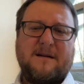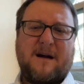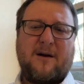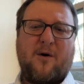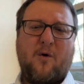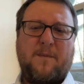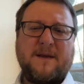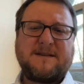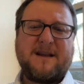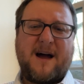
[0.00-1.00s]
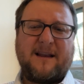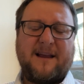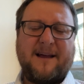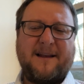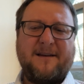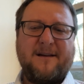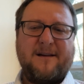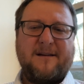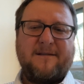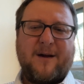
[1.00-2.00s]
Our hope is not in
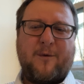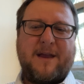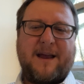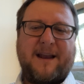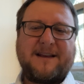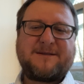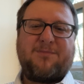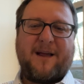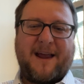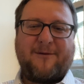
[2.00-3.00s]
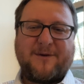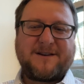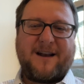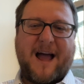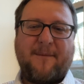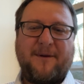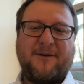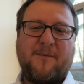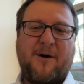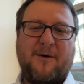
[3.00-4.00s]
that we can explain what's going to happen
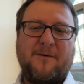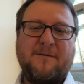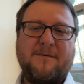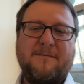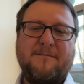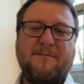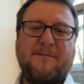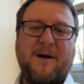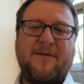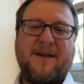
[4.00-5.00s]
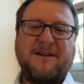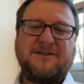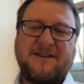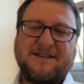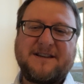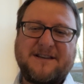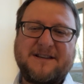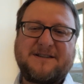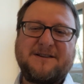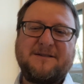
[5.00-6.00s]
tomorrow, but that Jesus
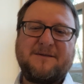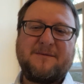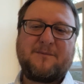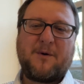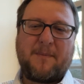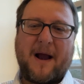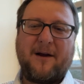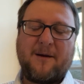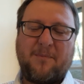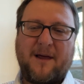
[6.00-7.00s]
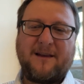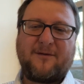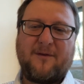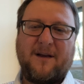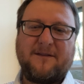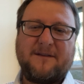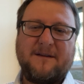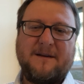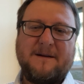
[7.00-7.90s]
is preparing a place for us.